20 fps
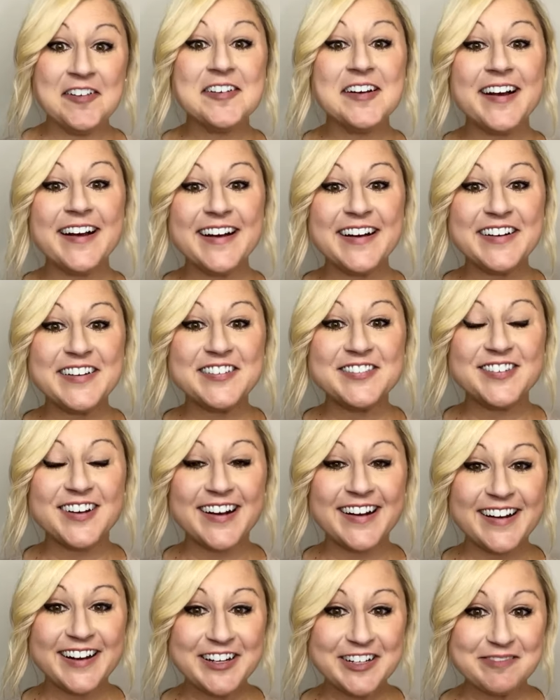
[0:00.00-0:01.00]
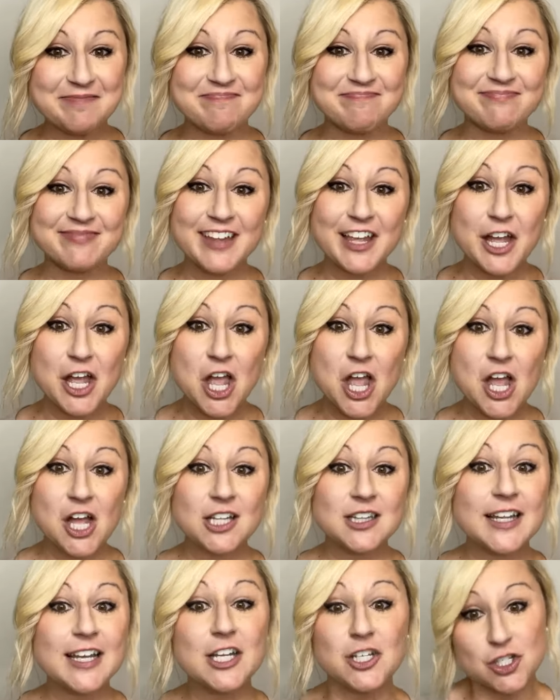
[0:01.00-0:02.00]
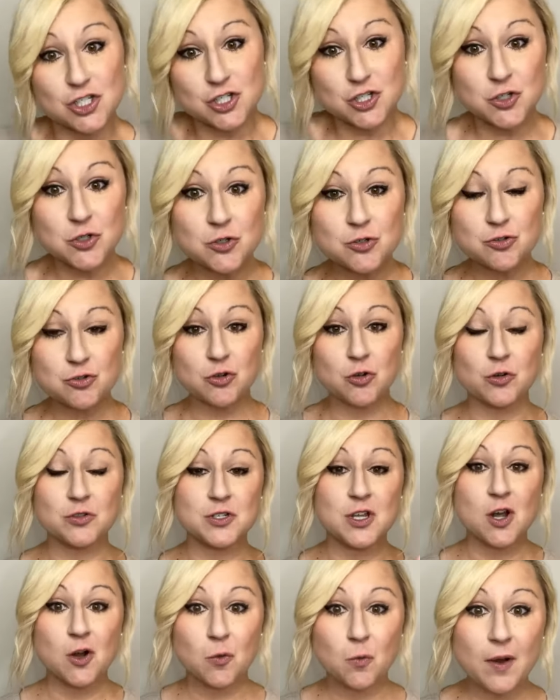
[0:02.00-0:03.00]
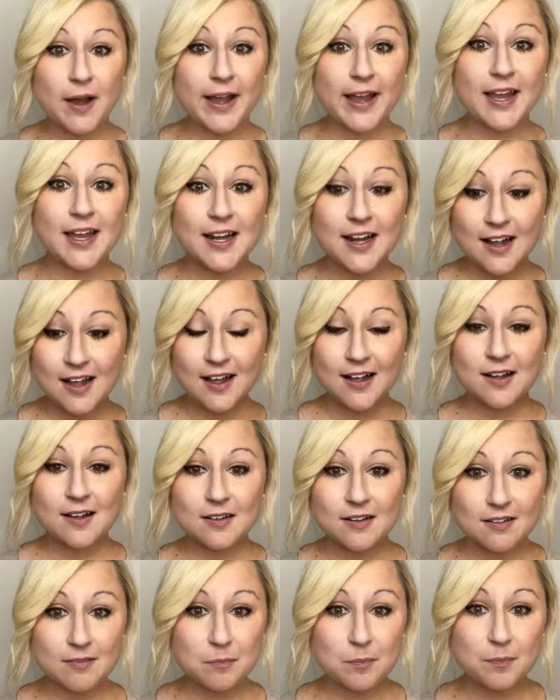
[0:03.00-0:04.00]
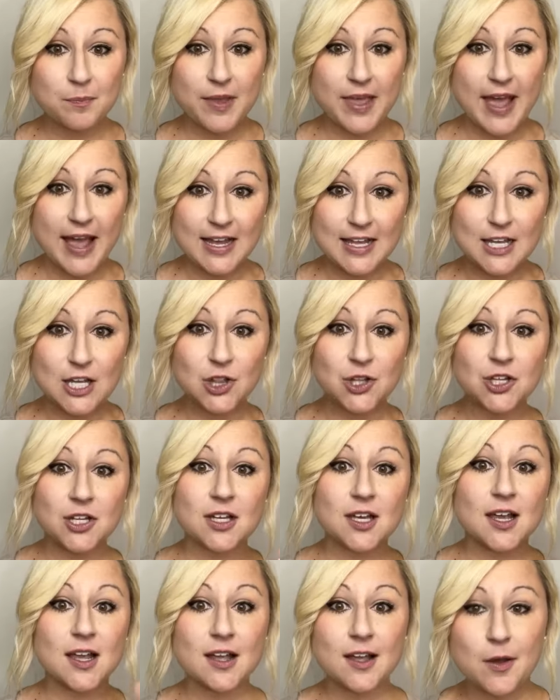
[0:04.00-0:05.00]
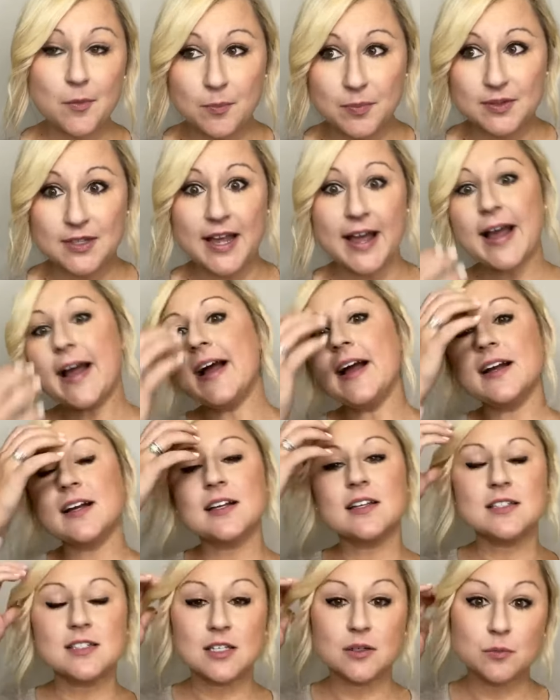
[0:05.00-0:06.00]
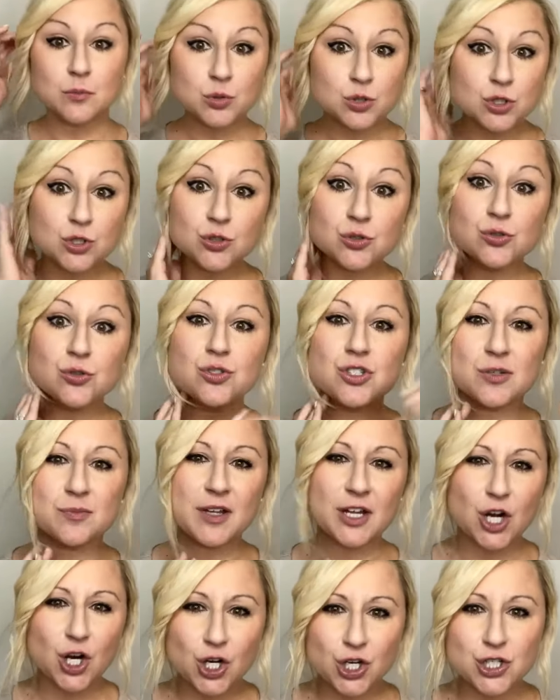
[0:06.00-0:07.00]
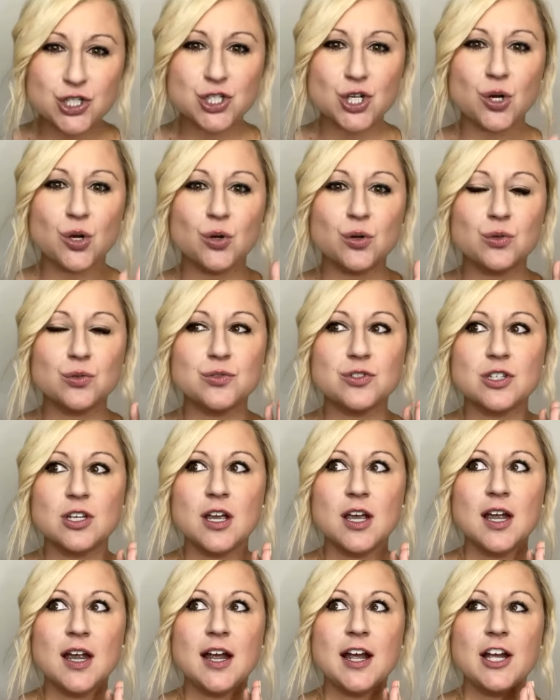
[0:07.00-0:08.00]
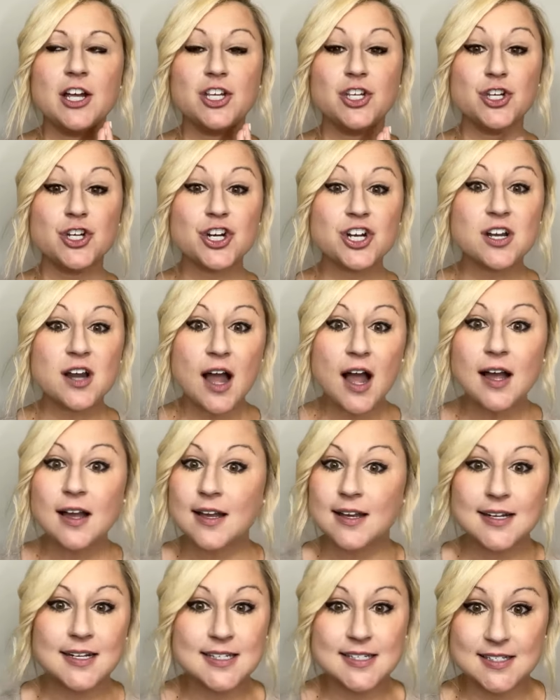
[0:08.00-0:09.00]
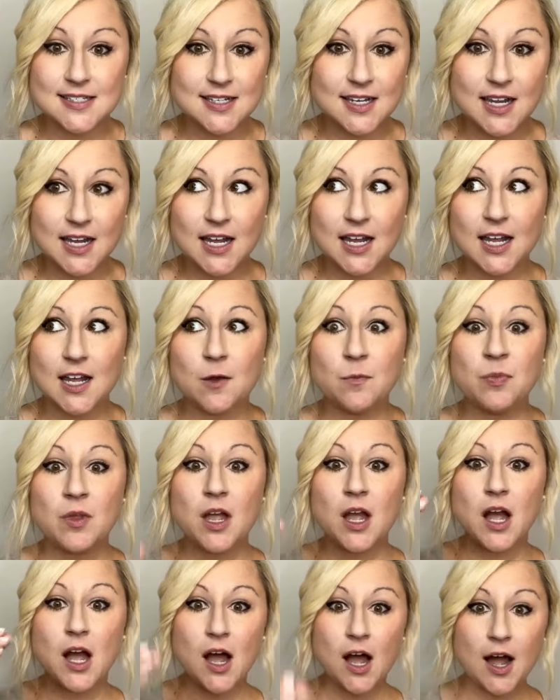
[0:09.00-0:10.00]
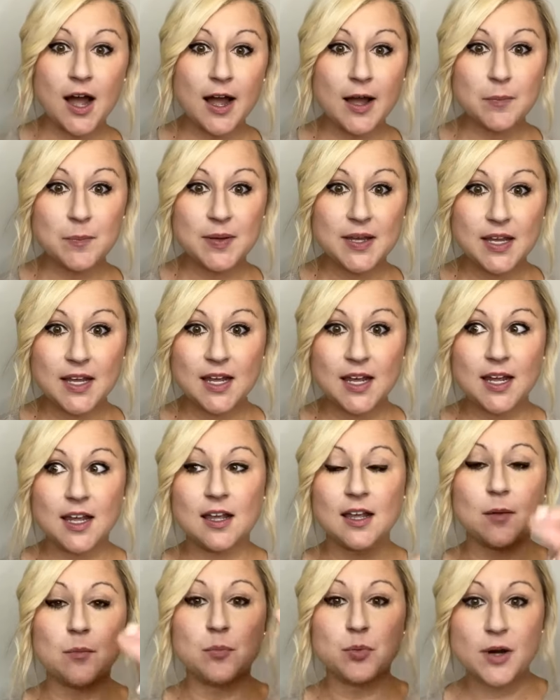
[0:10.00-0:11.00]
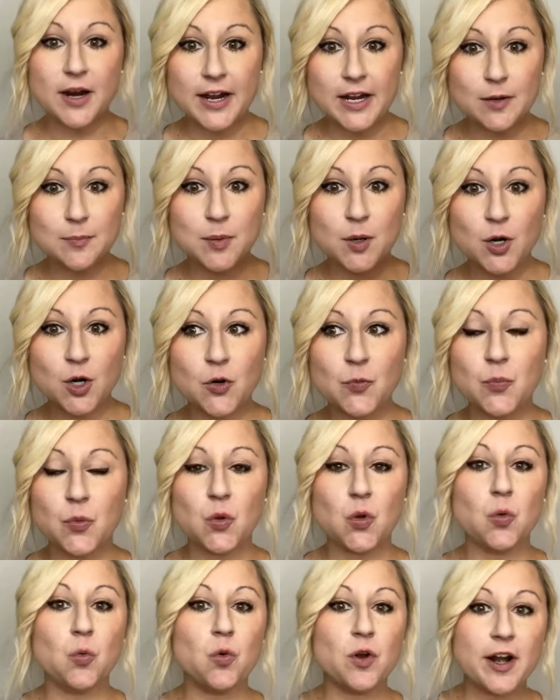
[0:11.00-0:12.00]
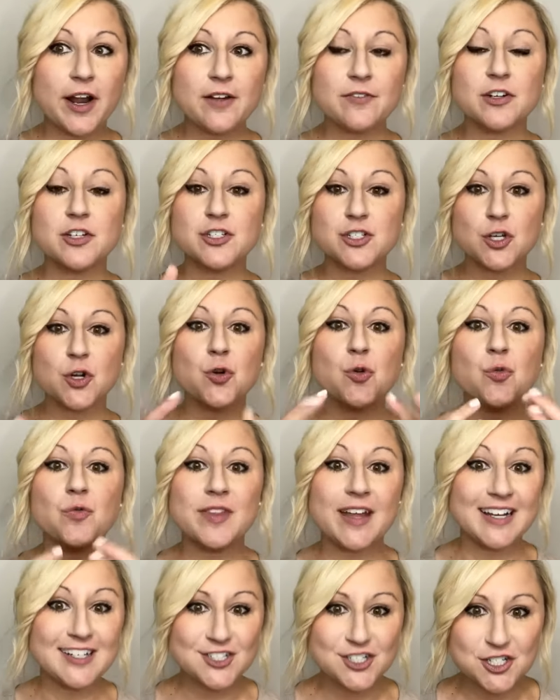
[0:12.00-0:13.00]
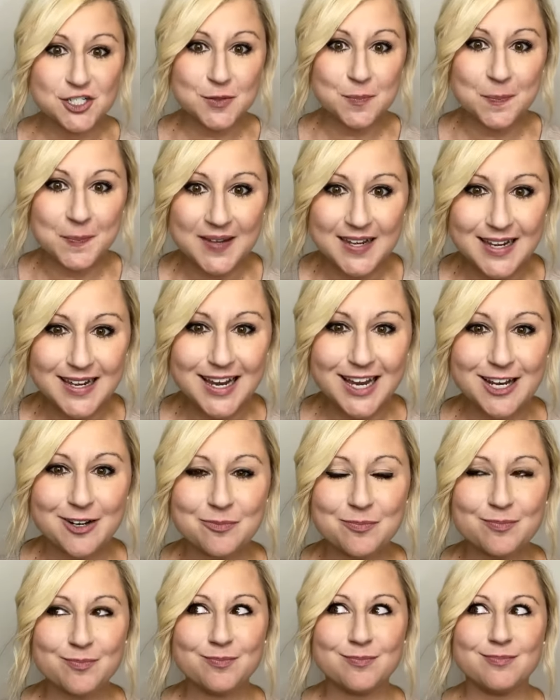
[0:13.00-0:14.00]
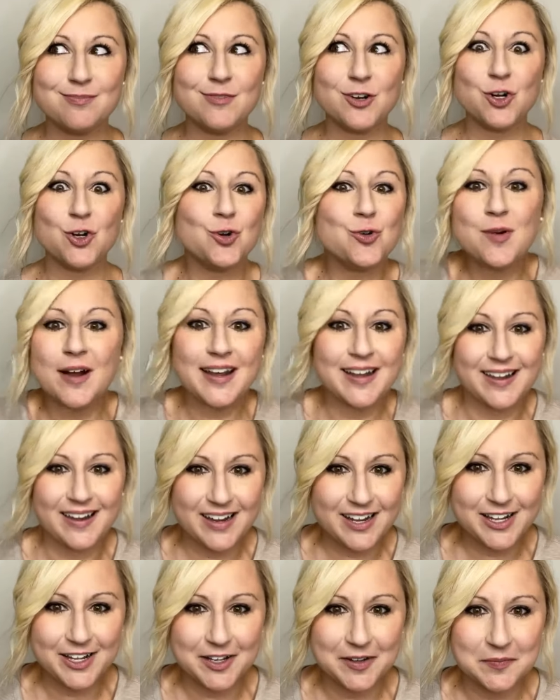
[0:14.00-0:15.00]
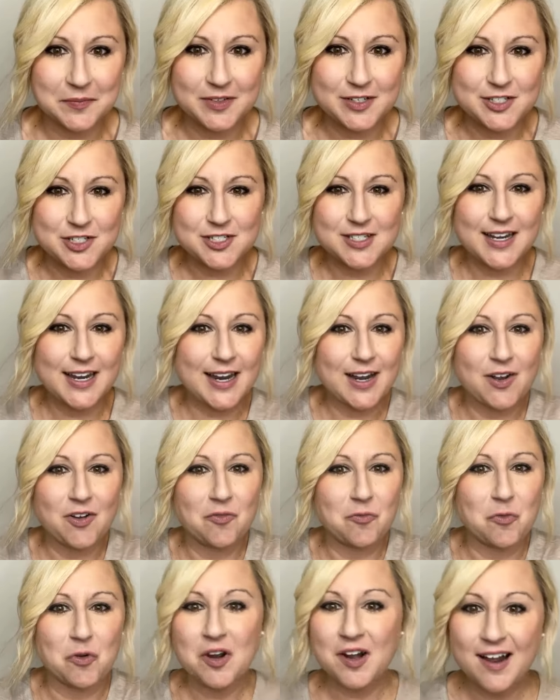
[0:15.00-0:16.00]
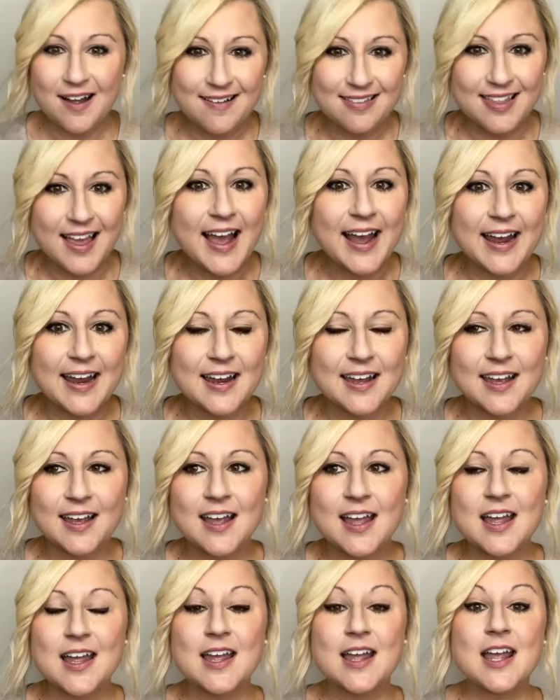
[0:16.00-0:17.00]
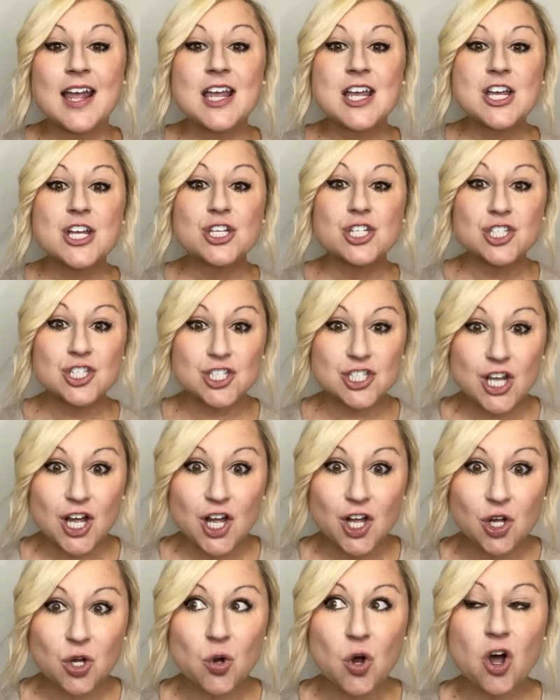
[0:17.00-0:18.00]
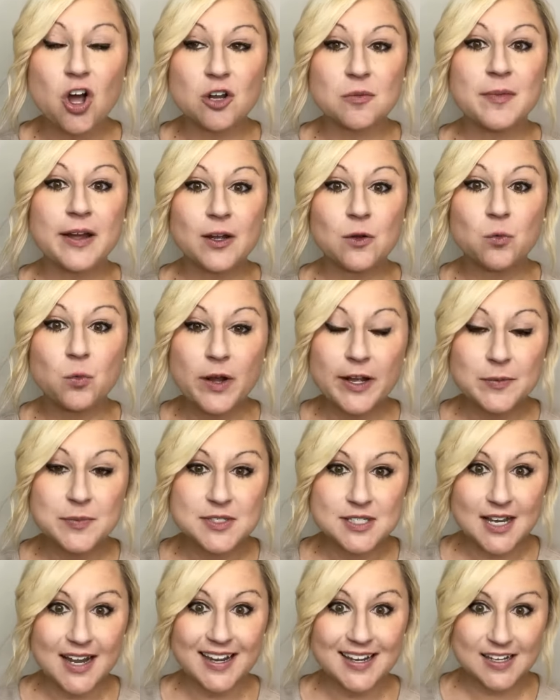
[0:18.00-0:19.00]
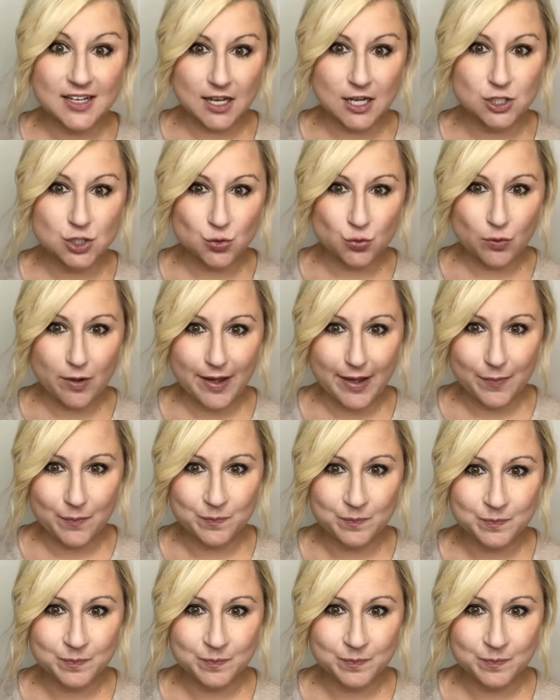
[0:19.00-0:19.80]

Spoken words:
of, like just neutrals, white, khaki looking, black, some blues, some like earth tones. You're not going to see hot pink, bright purple, whatever. So that's just me and who I am. It's just like what I like. So on my website, guess what?